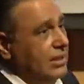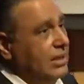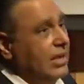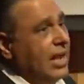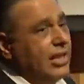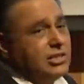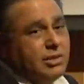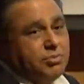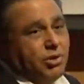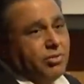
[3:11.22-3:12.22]
the
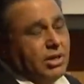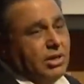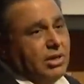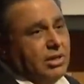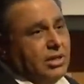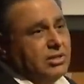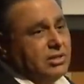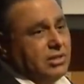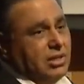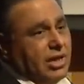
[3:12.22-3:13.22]
concept of
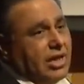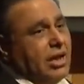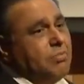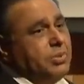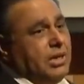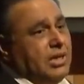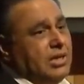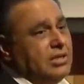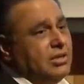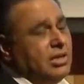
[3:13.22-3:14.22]
this company
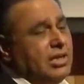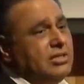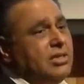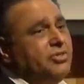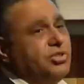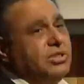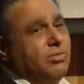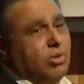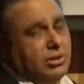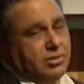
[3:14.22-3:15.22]
is an
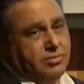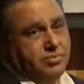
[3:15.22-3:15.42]
interesting one,